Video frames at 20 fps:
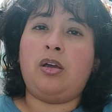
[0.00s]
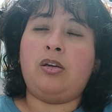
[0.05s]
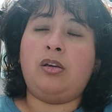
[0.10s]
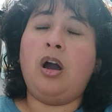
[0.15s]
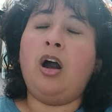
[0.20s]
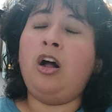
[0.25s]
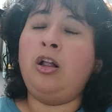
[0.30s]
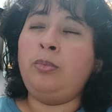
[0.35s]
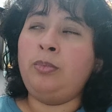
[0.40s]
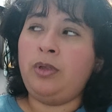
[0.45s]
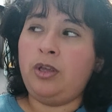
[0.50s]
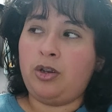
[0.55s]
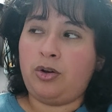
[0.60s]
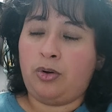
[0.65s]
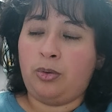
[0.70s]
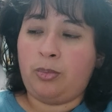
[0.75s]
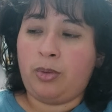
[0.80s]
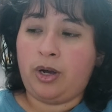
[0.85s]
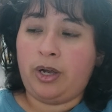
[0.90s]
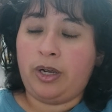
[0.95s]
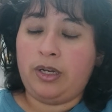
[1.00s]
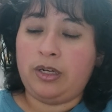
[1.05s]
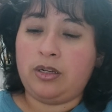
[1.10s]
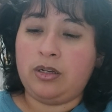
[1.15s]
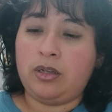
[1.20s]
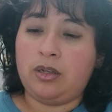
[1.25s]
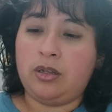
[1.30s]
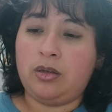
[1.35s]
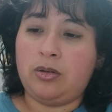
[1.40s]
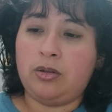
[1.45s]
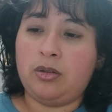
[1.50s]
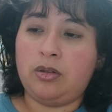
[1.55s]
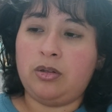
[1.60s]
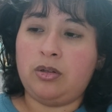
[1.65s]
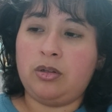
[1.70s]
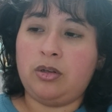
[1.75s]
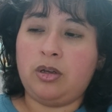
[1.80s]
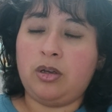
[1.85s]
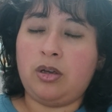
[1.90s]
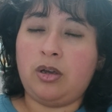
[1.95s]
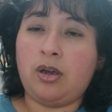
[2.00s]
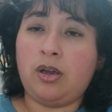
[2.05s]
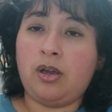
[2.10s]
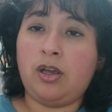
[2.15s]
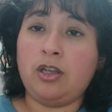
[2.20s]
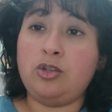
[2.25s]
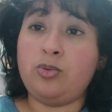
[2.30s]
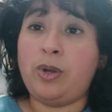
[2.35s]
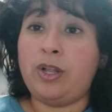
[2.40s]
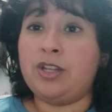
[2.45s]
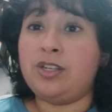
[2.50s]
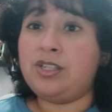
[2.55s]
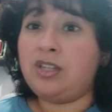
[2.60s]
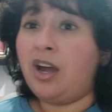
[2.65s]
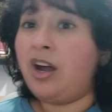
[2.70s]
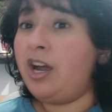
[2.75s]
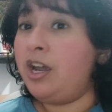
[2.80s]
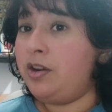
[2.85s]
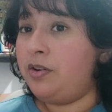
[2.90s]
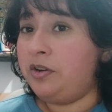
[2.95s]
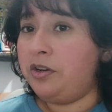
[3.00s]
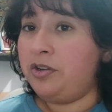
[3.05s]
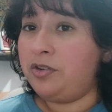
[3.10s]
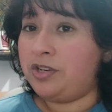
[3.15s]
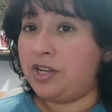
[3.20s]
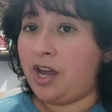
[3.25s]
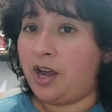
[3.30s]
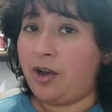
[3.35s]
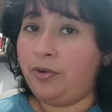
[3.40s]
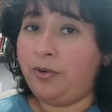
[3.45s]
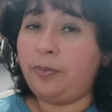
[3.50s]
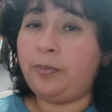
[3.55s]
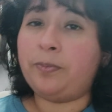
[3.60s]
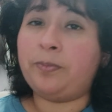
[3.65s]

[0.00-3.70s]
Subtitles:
Calm your mind. as well as tying you down.